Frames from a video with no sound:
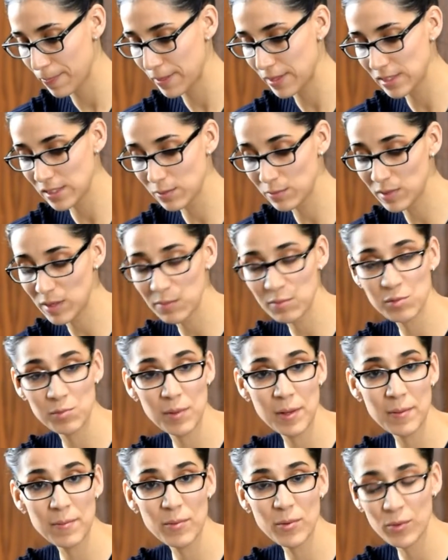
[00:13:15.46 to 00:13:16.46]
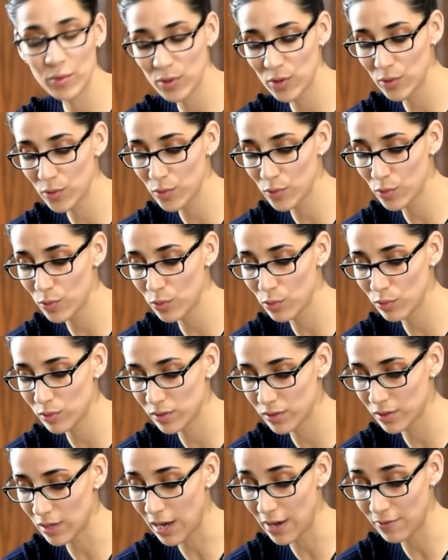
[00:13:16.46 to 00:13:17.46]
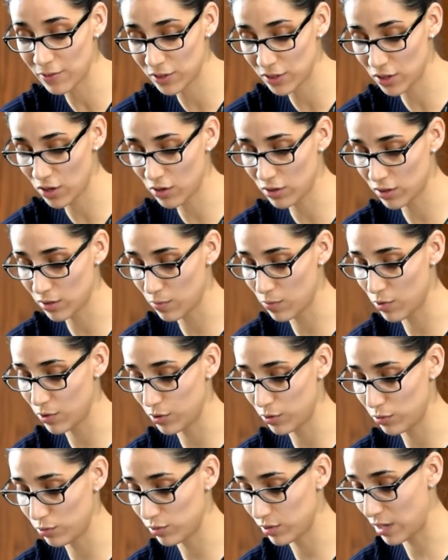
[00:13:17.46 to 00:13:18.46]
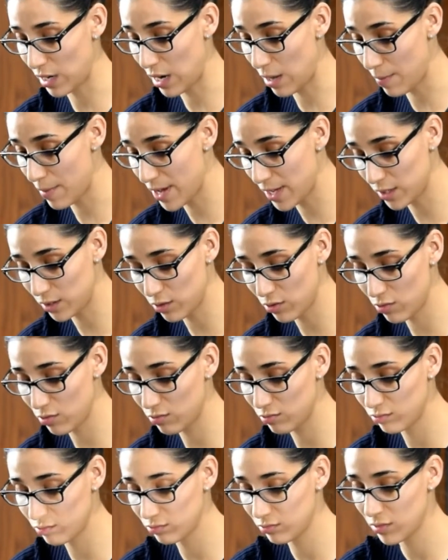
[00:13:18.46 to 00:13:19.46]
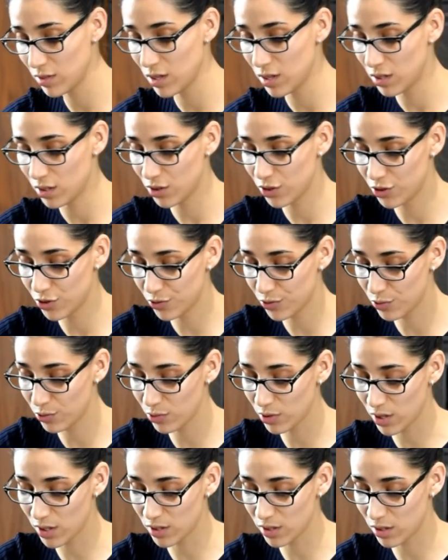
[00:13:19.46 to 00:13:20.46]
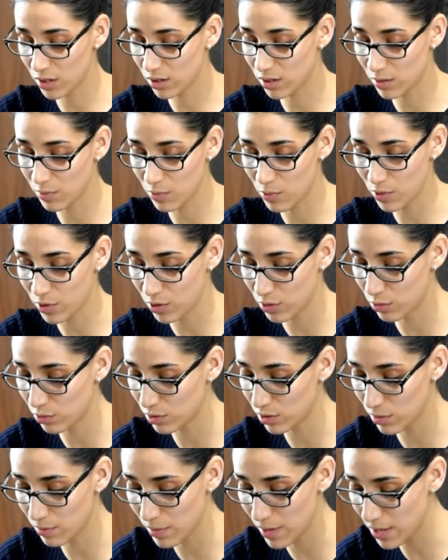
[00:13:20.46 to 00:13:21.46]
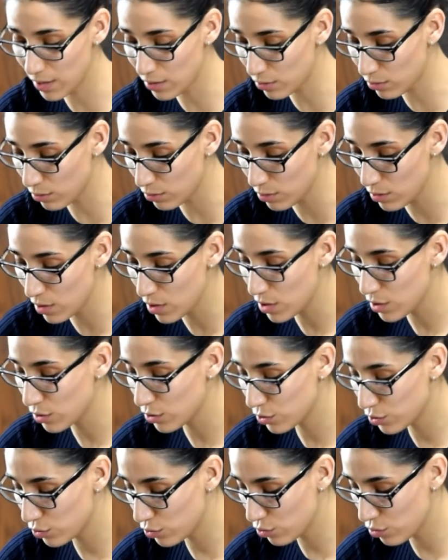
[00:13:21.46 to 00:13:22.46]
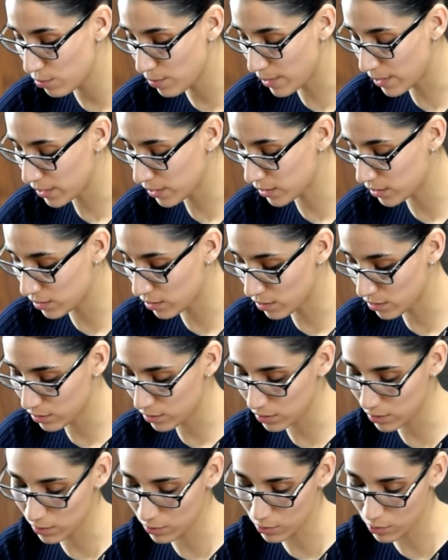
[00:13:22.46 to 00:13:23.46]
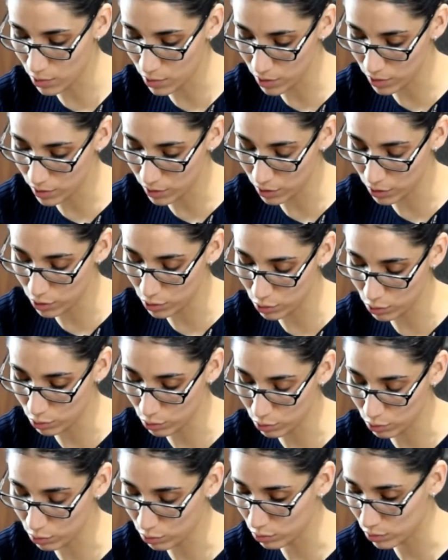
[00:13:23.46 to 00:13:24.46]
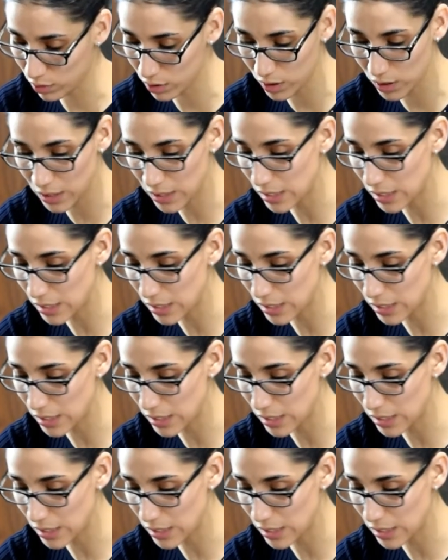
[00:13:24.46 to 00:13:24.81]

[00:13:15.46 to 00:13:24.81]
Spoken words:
sometimes people use, I saw someone use clamato juice, I saw someone use tomato soup, I saw someone use